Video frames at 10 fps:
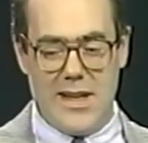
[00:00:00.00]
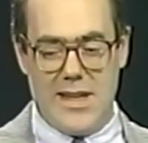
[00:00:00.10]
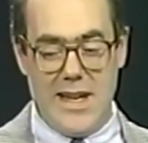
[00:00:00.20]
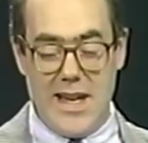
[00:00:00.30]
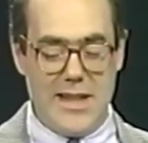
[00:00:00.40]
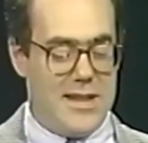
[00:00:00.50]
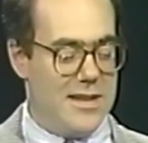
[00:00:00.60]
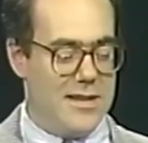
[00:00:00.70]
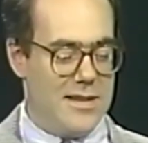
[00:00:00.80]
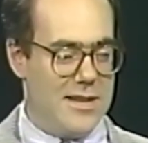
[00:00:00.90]
yet
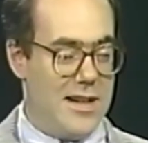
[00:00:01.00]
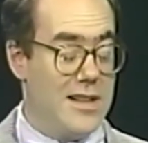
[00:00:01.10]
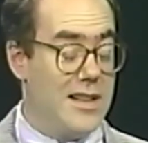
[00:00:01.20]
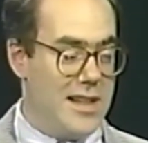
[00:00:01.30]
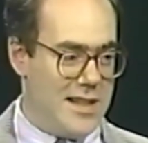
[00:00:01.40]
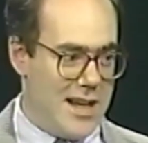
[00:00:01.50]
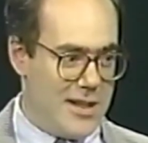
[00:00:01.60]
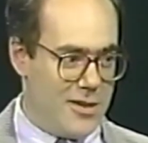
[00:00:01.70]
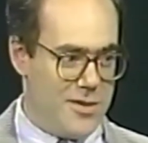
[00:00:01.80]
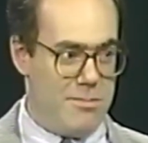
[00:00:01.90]
hardly a
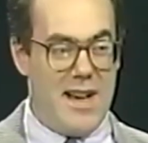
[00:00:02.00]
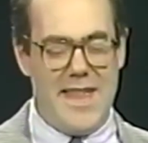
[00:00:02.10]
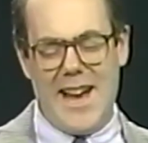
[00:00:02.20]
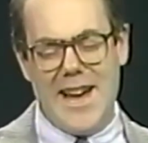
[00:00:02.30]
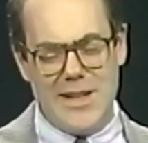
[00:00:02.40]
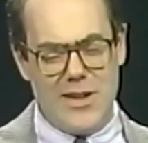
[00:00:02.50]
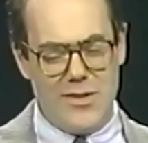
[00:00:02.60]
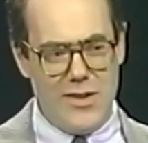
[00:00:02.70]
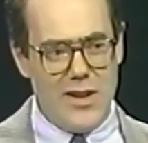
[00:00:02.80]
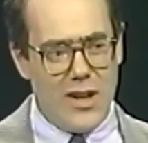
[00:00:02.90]
day goes by that I
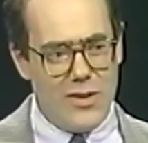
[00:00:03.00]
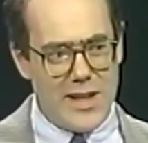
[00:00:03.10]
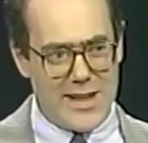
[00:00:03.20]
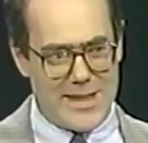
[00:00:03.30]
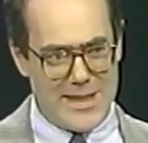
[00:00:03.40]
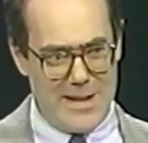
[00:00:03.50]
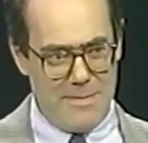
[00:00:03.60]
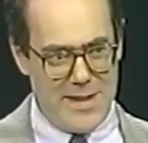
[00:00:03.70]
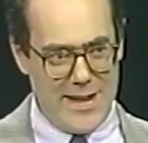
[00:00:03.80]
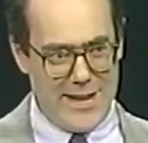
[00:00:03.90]
don't notice
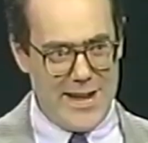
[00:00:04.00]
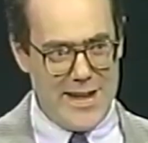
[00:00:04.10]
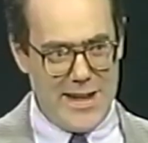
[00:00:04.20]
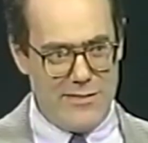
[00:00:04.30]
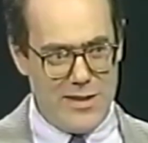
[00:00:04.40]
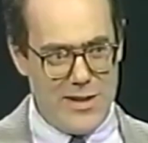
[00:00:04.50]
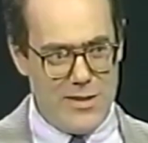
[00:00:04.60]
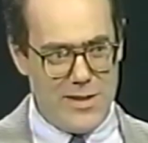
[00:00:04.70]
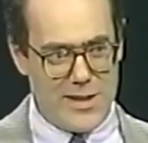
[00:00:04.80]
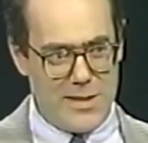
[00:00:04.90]
something that I never
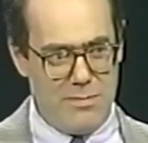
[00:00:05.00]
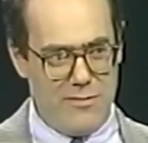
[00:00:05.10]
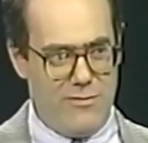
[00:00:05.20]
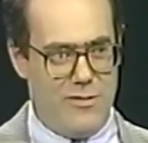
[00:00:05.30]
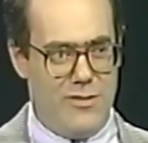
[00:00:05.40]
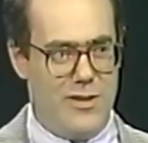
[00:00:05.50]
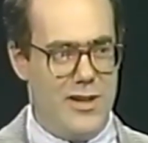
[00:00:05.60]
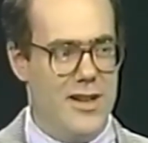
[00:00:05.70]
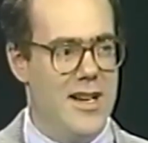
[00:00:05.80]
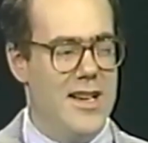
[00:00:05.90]
noticed
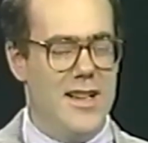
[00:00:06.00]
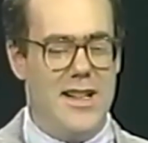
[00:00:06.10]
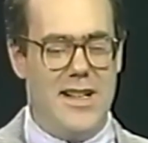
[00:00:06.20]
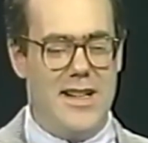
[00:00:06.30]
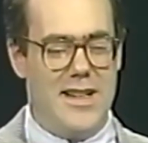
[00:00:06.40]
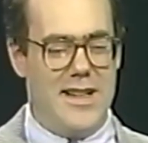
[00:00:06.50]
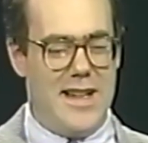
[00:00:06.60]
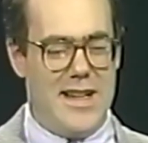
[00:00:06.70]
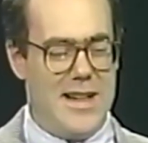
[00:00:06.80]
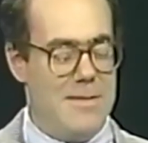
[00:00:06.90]
before,
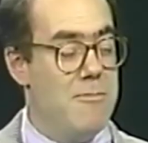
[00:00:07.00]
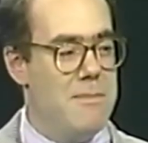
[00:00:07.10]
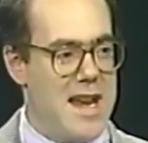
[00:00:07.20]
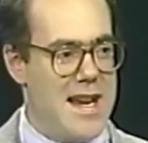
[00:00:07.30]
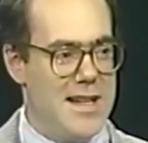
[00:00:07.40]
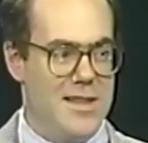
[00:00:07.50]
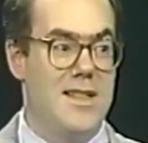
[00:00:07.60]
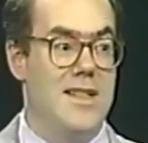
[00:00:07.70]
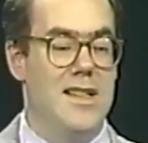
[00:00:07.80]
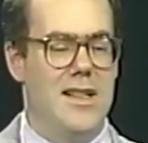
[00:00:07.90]
and I'm
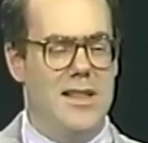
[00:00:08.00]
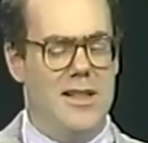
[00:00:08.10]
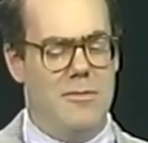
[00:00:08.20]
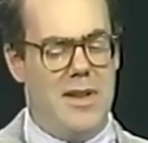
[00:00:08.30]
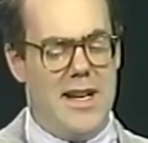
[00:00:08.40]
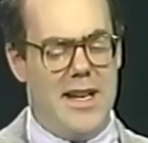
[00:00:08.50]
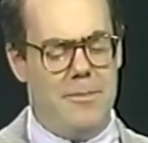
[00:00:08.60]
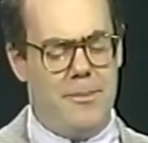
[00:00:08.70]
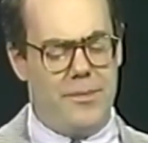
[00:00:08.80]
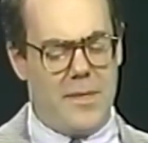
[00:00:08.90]
amazed by
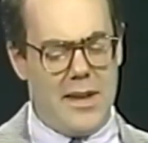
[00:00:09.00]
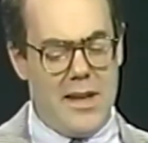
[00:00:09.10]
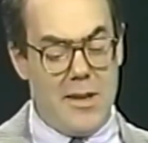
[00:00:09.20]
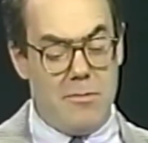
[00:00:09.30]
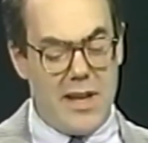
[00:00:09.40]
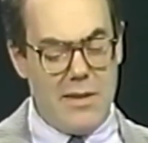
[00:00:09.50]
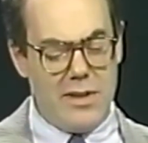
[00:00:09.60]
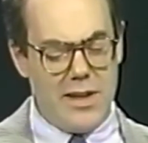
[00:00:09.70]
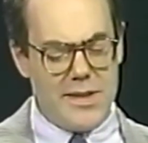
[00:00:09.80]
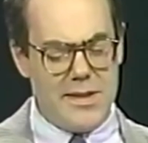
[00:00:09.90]
it. But I
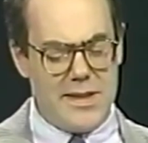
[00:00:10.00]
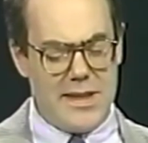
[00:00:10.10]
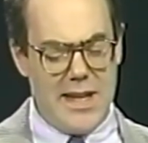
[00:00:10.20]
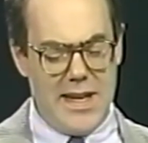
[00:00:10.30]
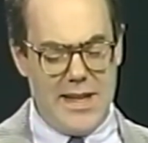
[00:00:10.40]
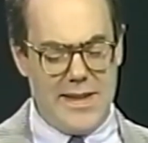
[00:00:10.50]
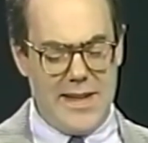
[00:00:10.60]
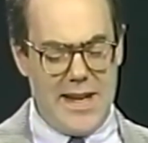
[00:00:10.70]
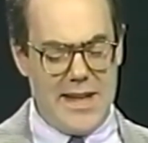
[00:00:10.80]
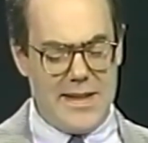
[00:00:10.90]
would also say
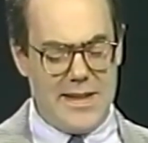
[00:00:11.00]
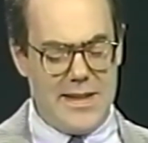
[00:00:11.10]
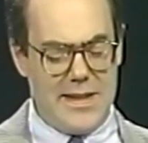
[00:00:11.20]
that